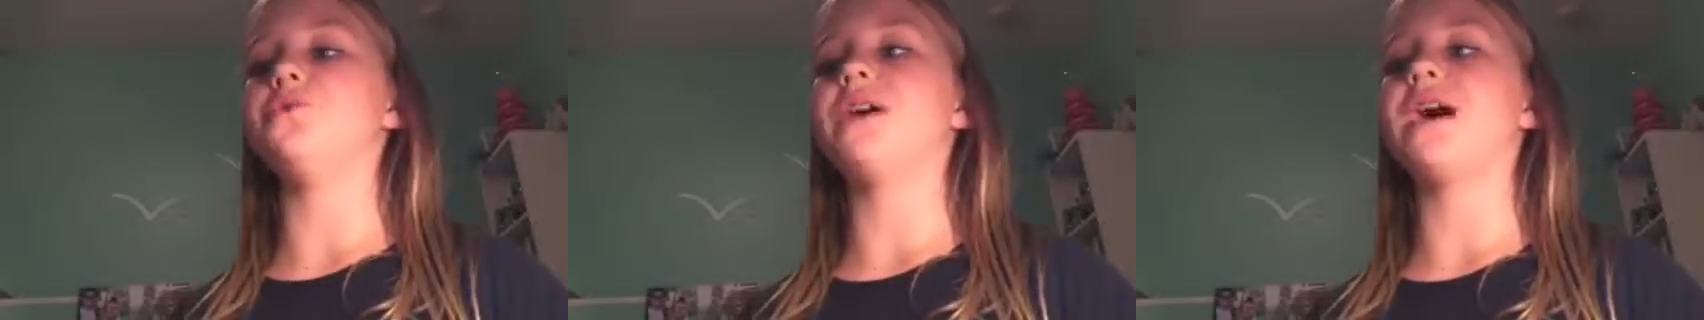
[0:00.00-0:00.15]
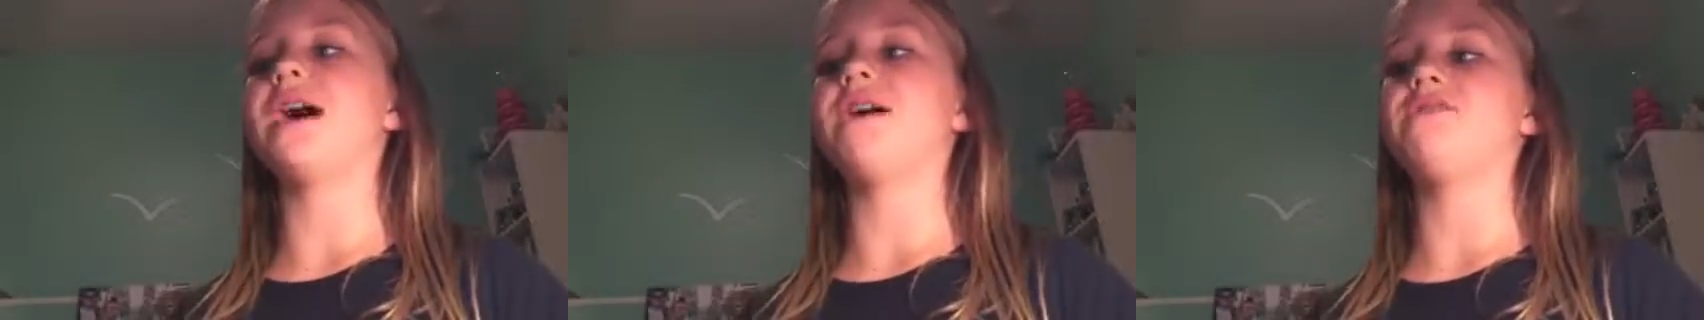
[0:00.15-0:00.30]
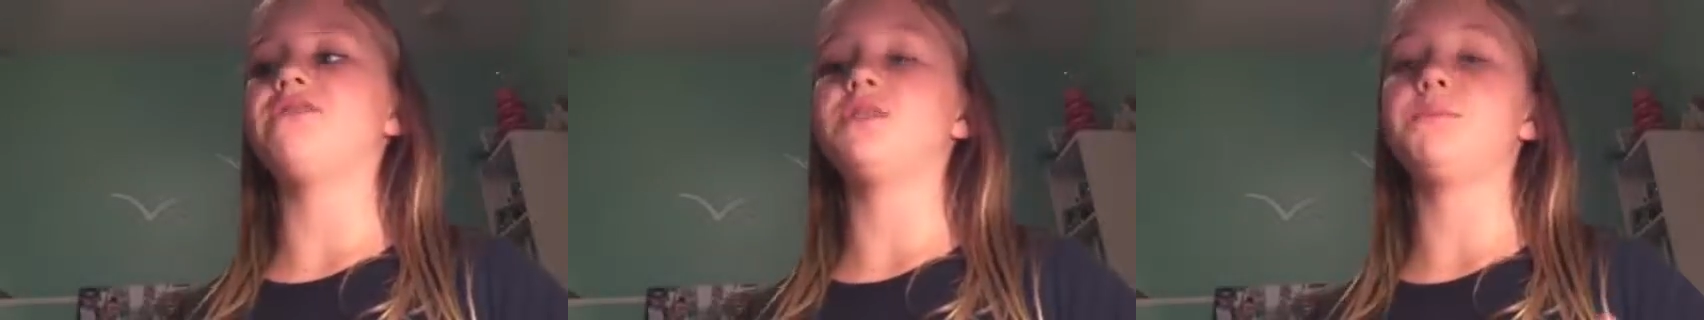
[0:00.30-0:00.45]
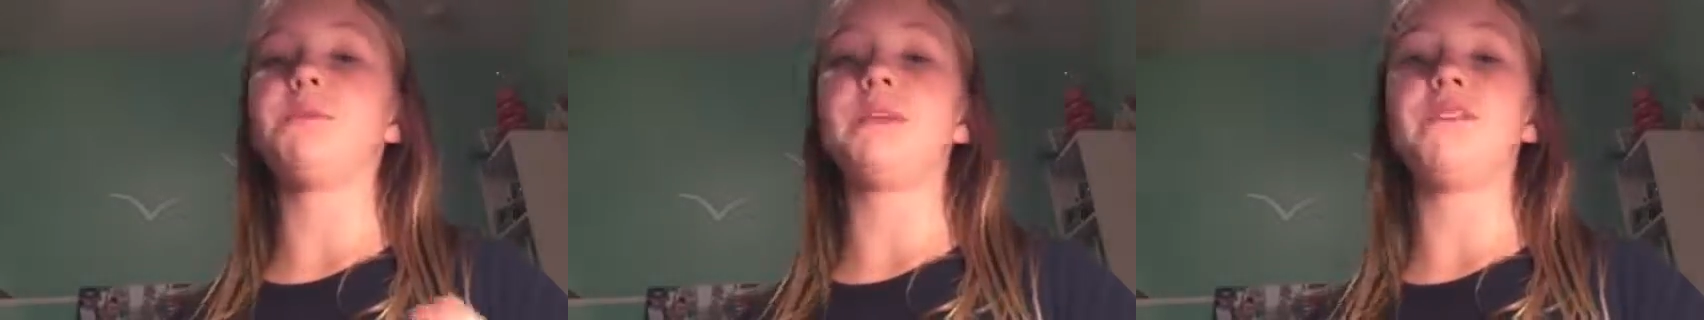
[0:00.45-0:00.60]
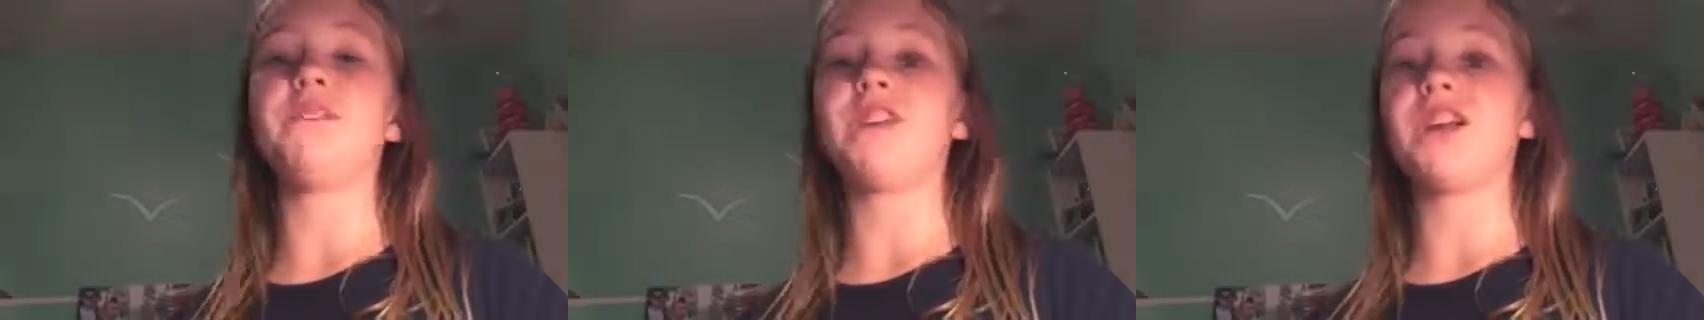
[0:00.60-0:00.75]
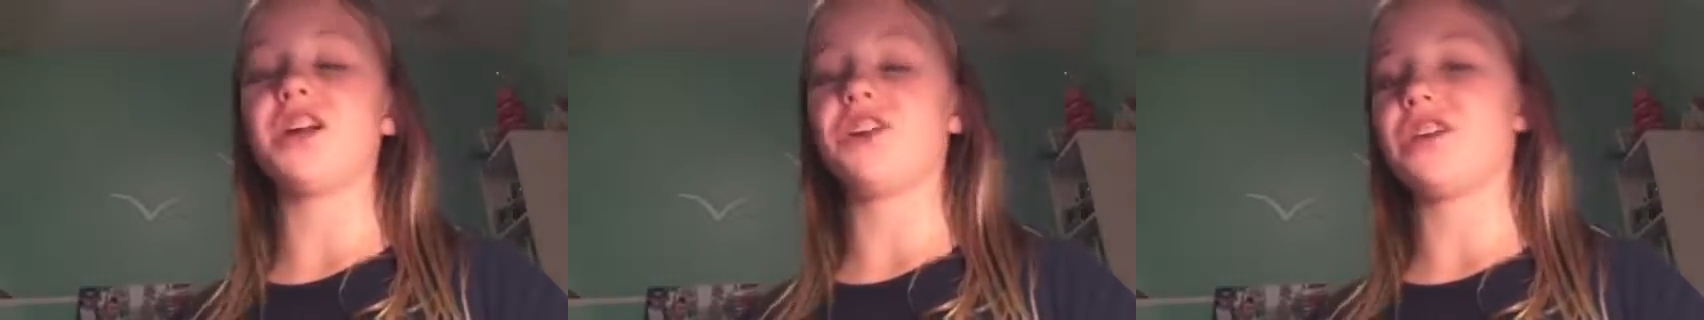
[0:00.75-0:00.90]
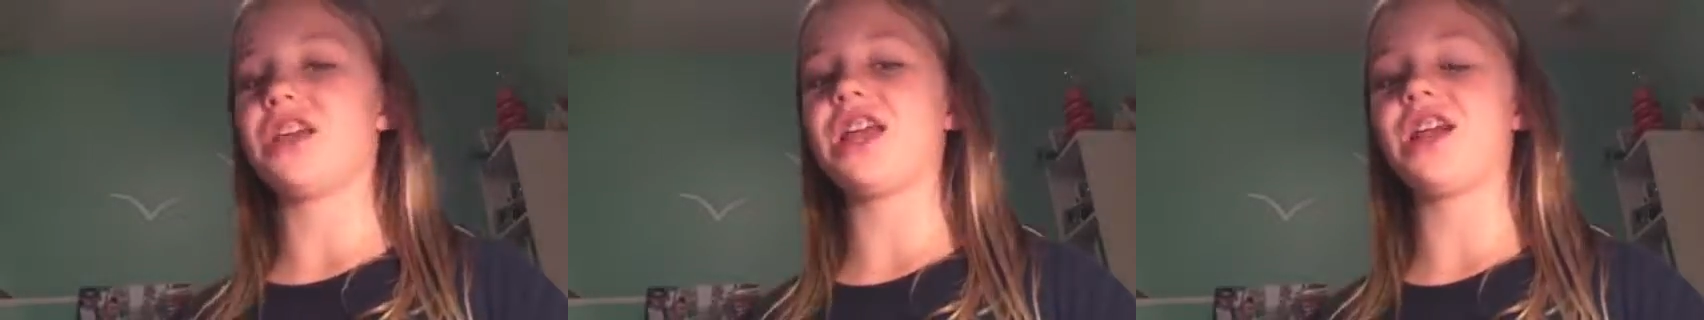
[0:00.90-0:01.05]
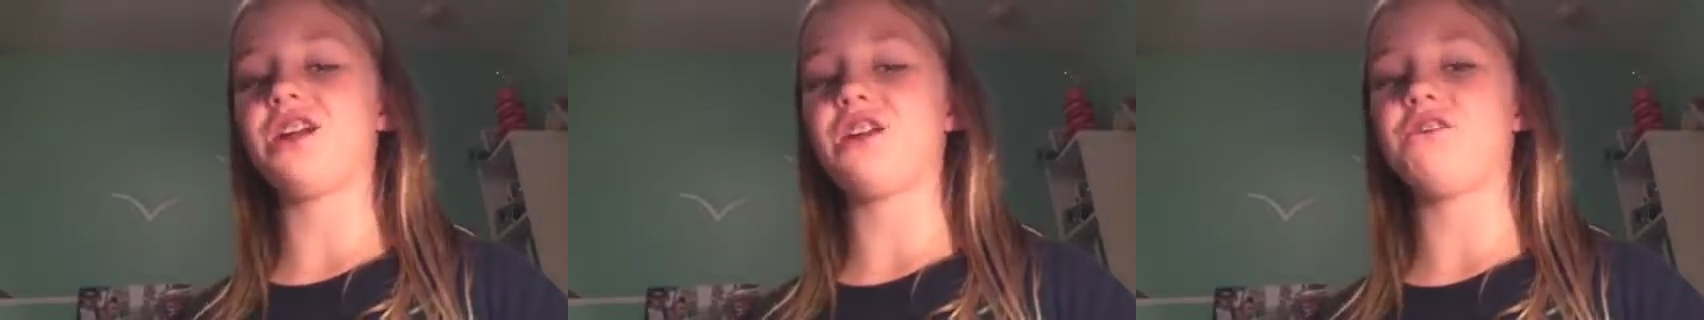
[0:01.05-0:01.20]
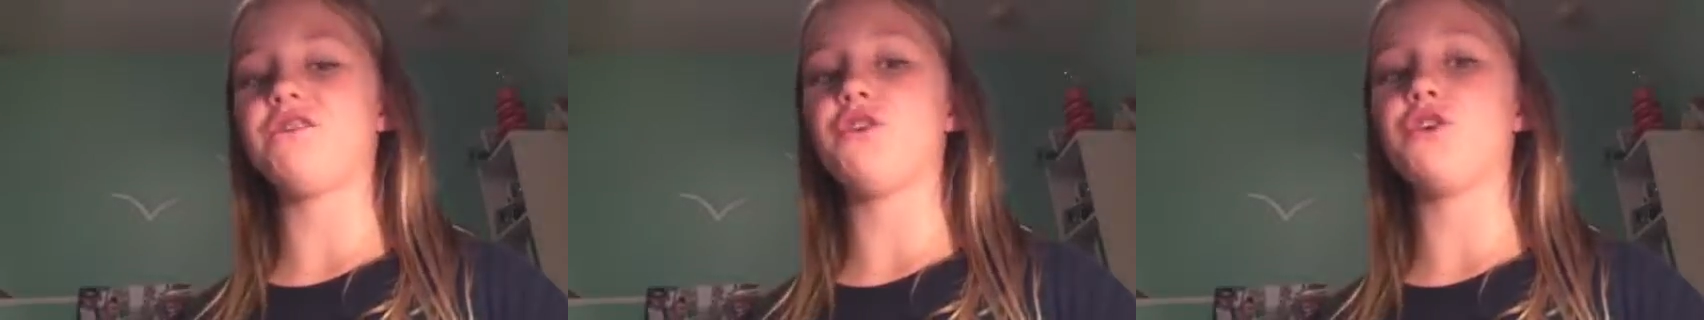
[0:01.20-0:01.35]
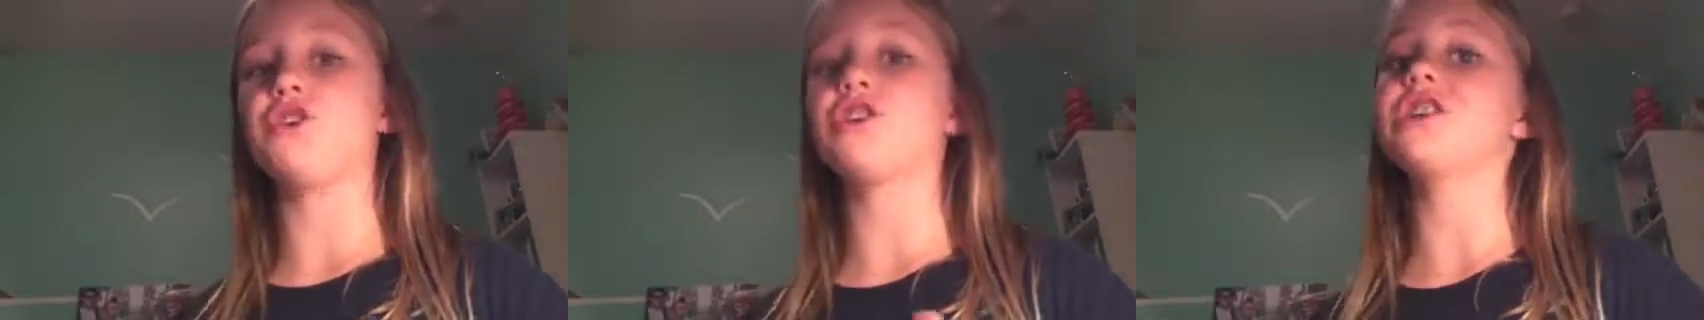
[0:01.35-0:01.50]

have to be very careful